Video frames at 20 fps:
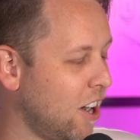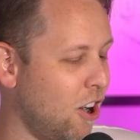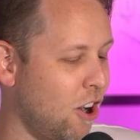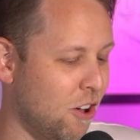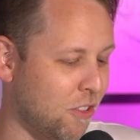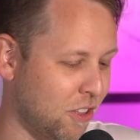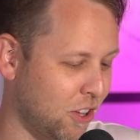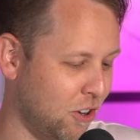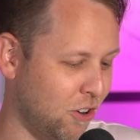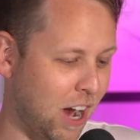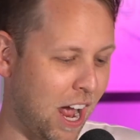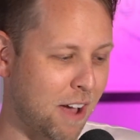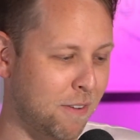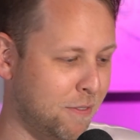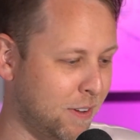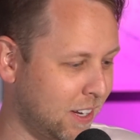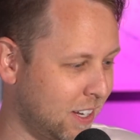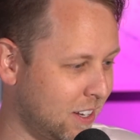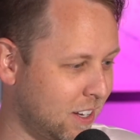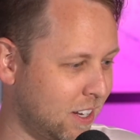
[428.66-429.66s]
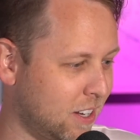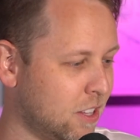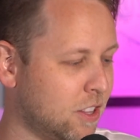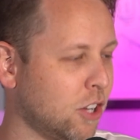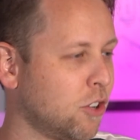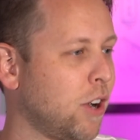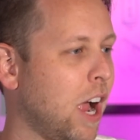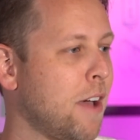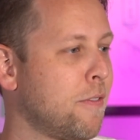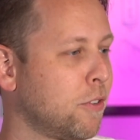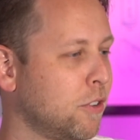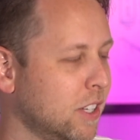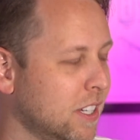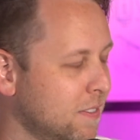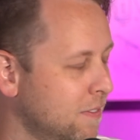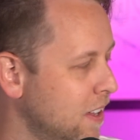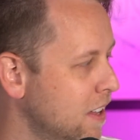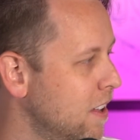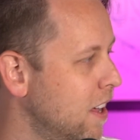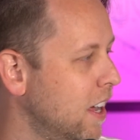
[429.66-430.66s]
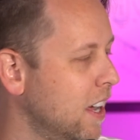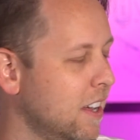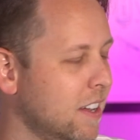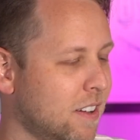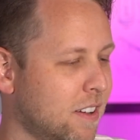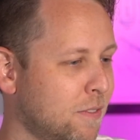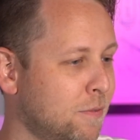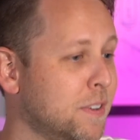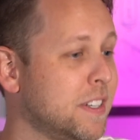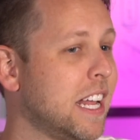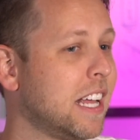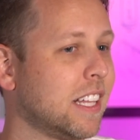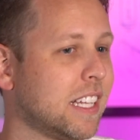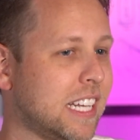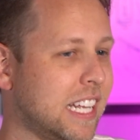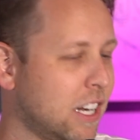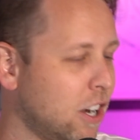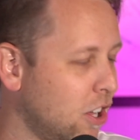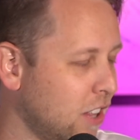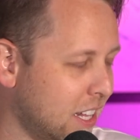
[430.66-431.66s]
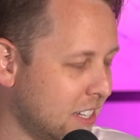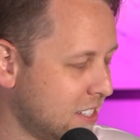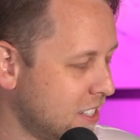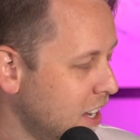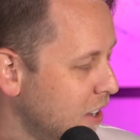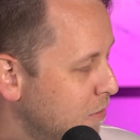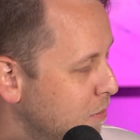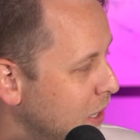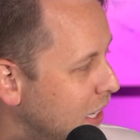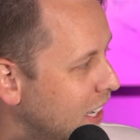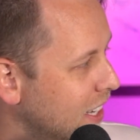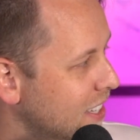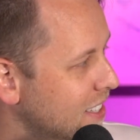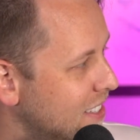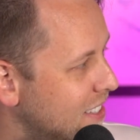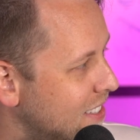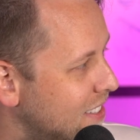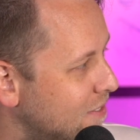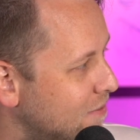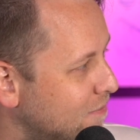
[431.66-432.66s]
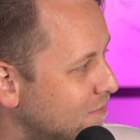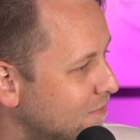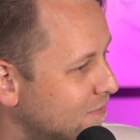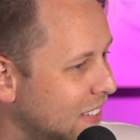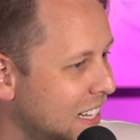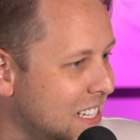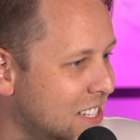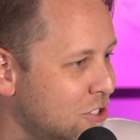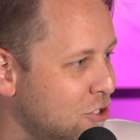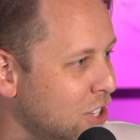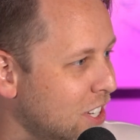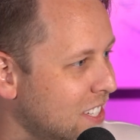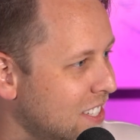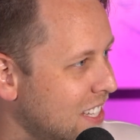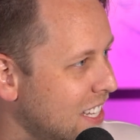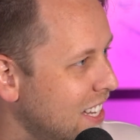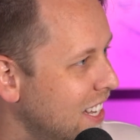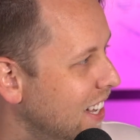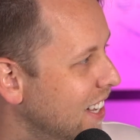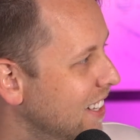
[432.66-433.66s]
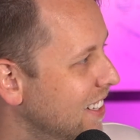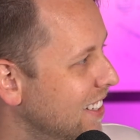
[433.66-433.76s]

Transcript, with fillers: all the graphic the graphical uh, fidelity and all that stuff because it's just the. Uh, I